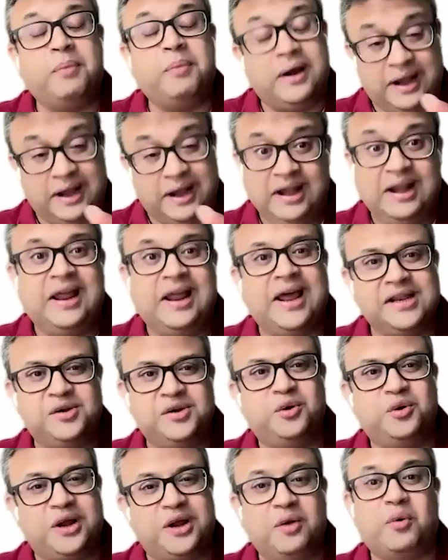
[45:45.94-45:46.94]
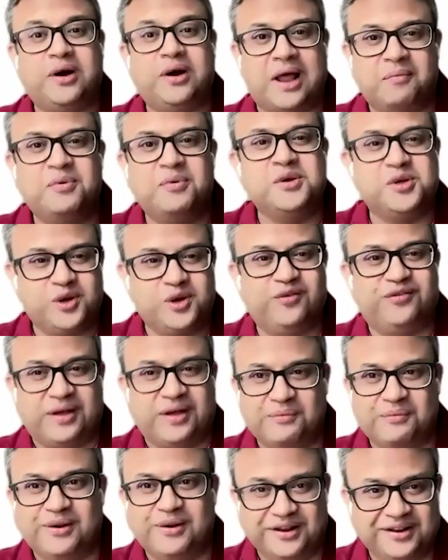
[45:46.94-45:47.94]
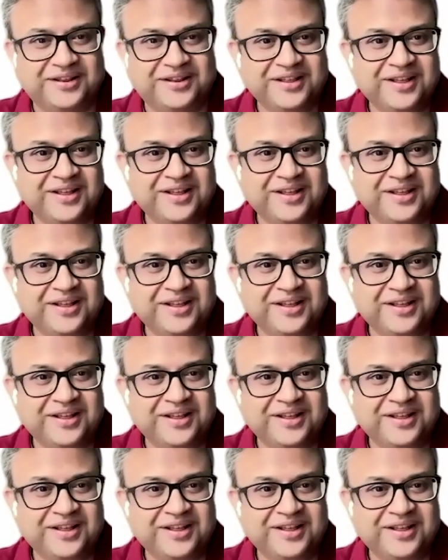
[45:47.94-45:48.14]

die, but in case you die, what happens to your family?